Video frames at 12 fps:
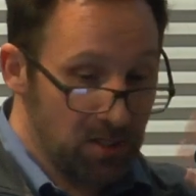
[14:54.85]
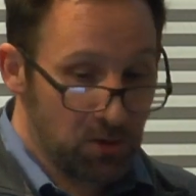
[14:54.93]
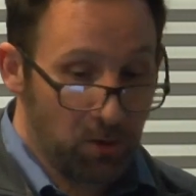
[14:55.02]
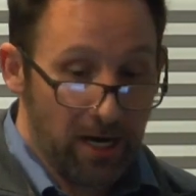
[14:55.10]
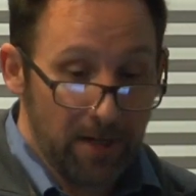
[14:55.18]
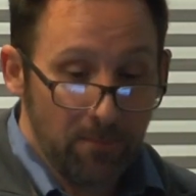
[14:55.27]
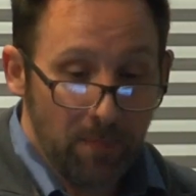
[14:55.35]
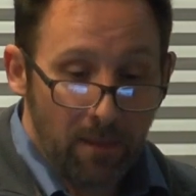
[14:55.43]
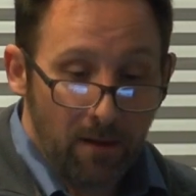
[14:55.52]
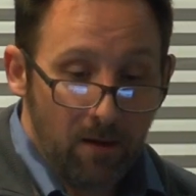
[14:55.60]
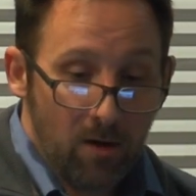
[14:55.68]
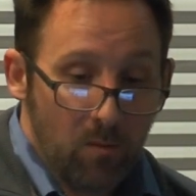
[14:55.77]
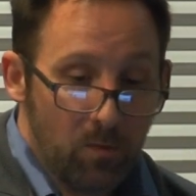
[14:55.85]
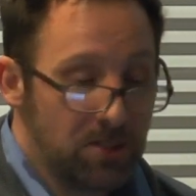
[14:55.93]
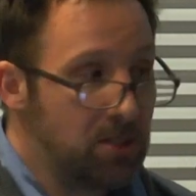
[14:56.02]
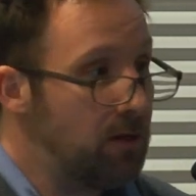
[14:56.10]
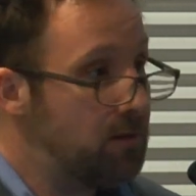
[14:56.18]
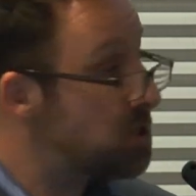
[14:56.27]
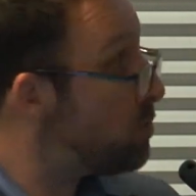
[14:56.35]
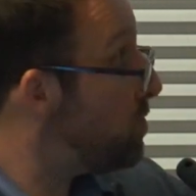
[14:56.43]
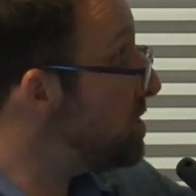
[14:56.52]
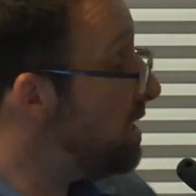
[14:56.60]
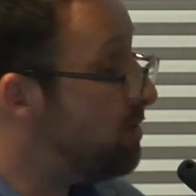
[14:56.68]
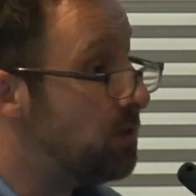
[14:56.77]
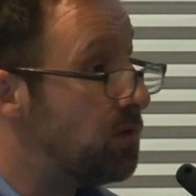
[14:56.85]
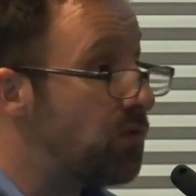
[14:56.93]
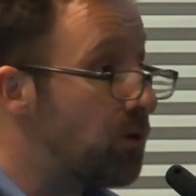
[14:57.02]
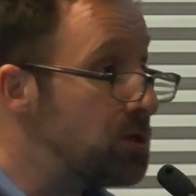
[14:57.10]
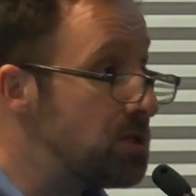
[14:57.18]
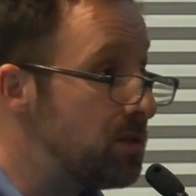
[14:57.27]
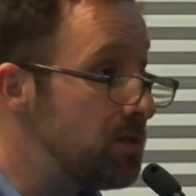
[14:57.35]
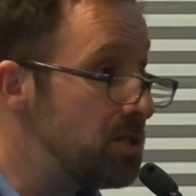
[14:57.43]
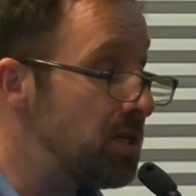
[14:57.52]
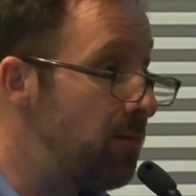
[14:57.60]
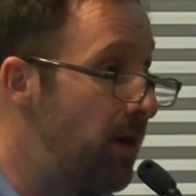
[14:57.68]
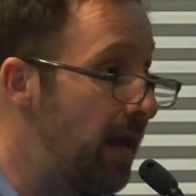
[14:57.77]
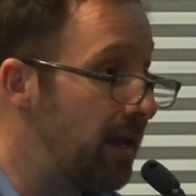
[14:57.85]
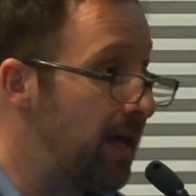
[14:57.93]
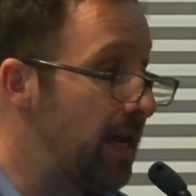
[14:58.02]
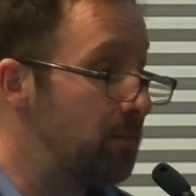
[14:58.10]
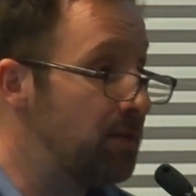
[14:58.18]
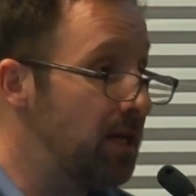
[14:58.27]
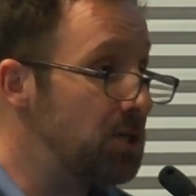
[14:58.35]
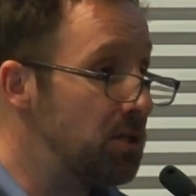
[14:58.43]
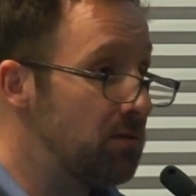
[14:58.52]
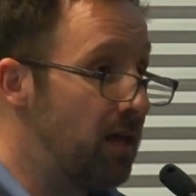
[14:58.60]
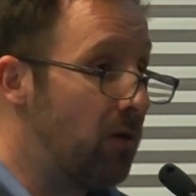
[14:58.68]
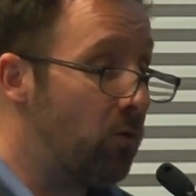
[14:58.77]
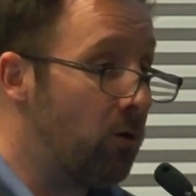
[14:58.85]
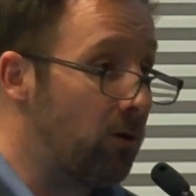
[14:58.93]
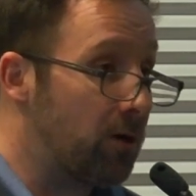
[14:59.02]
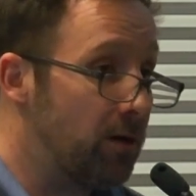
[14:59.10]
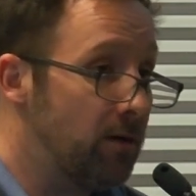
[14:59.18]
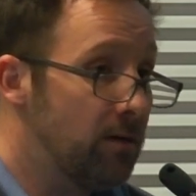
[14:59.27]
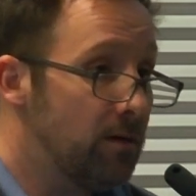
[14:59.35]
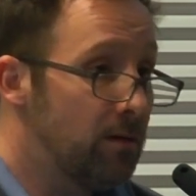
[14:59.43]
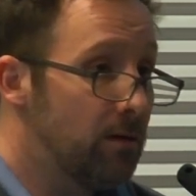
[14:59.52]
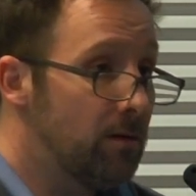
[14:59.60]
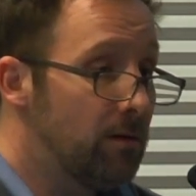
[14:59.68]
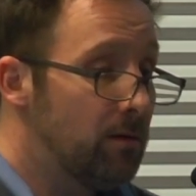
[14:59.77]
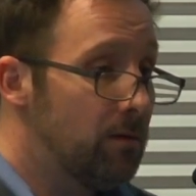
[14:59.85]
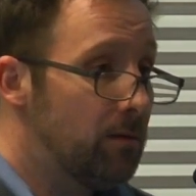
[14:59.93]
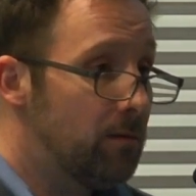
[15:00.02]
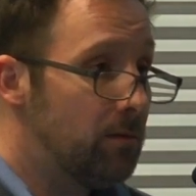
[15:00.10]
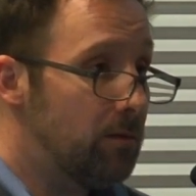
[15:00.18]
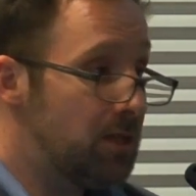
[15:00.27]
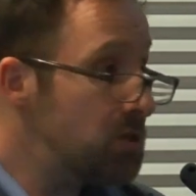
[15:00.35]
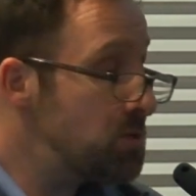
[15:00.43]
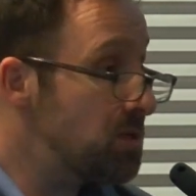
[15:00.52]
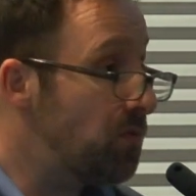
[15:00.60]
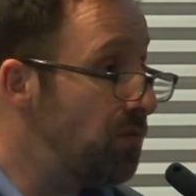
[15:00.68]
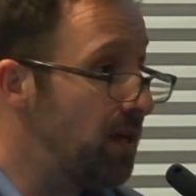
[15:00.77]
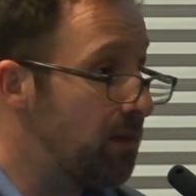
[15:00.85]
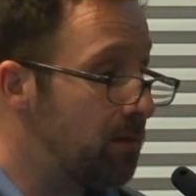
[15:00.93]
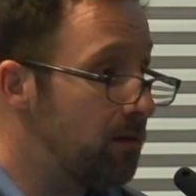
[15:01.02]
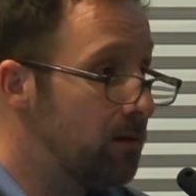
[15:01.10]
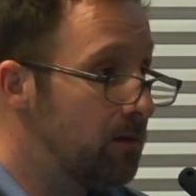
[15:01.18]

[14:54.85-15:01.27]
It's great. But this wasn't even the first cinematic adaptation of that work. This was the 5th.